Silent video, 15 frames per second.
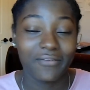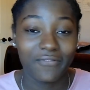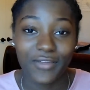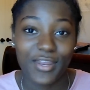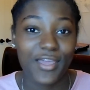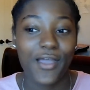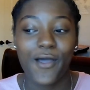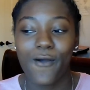the
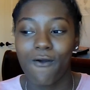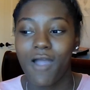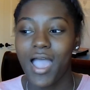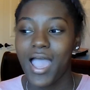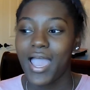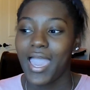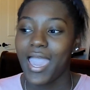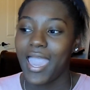video,
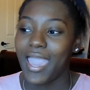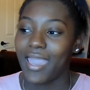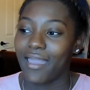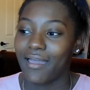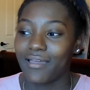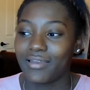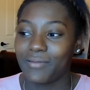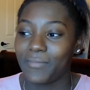
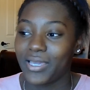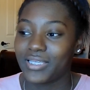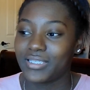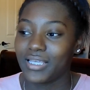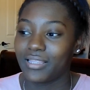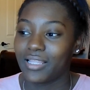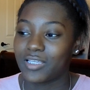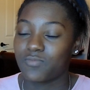and it
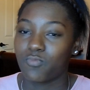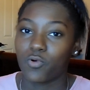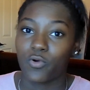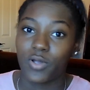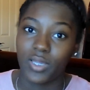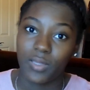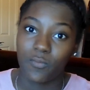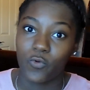makes it less
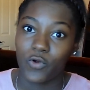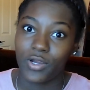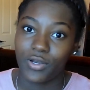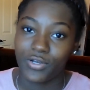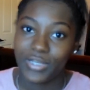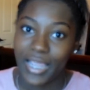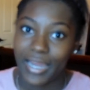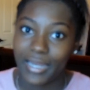boring and more
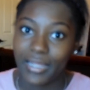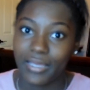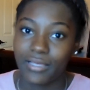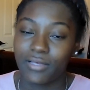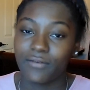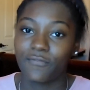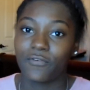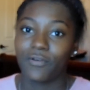entertaining
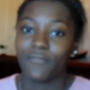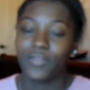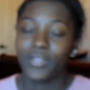for